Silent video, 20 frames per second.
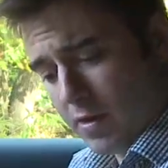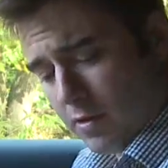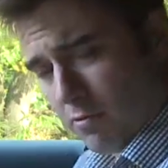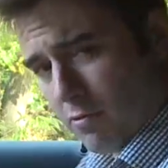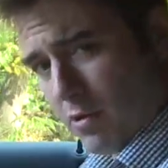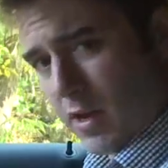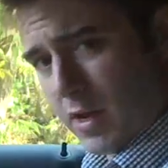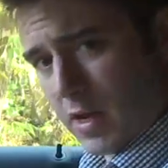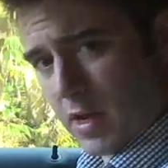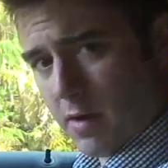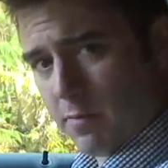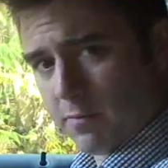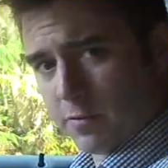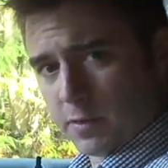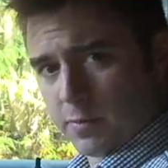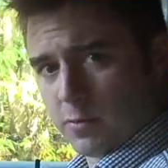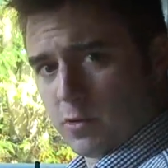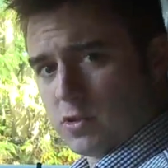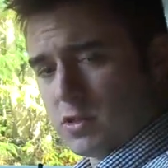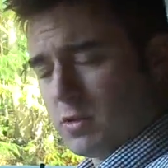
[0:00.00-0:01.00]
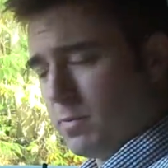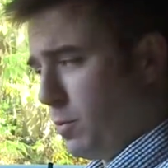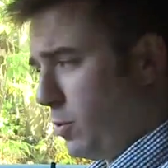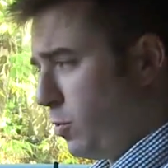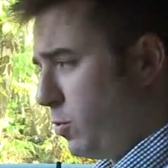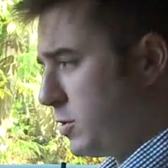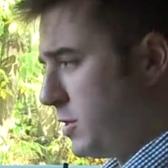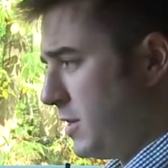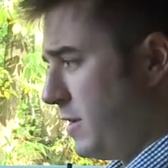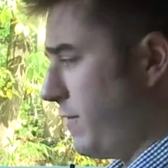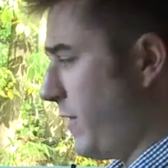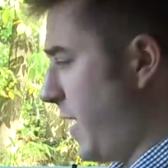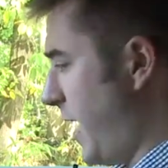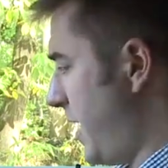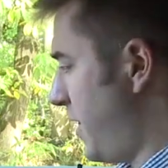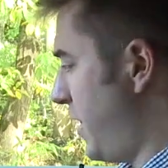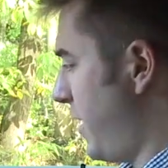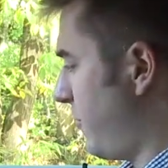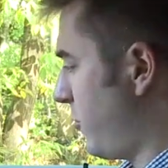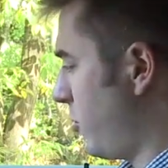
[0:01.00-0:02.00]
They're really comfortable and supportive,
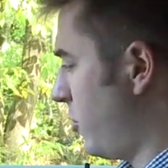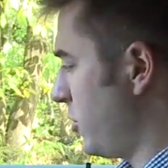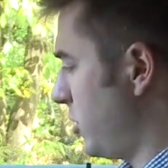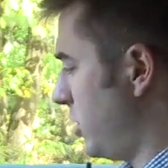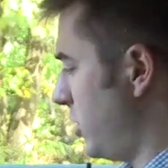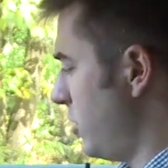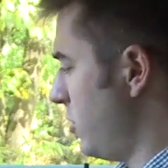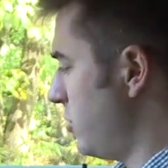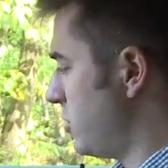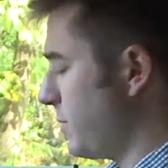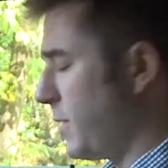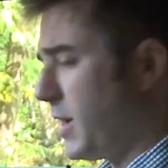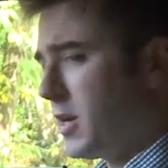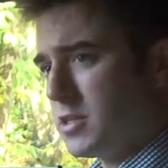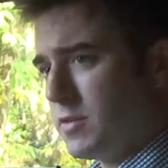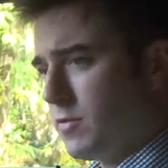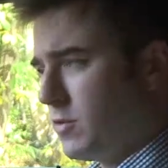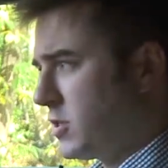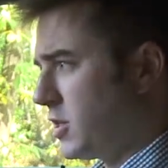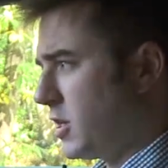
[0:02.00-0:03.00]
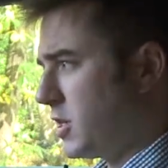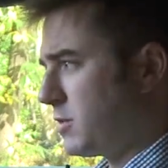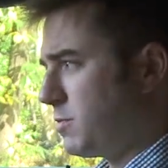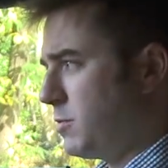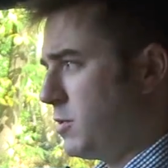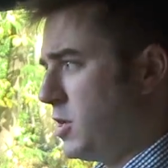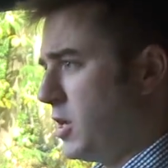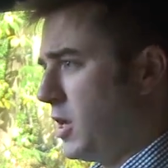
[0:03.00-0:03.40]
and they've got huge amounts of adjustment.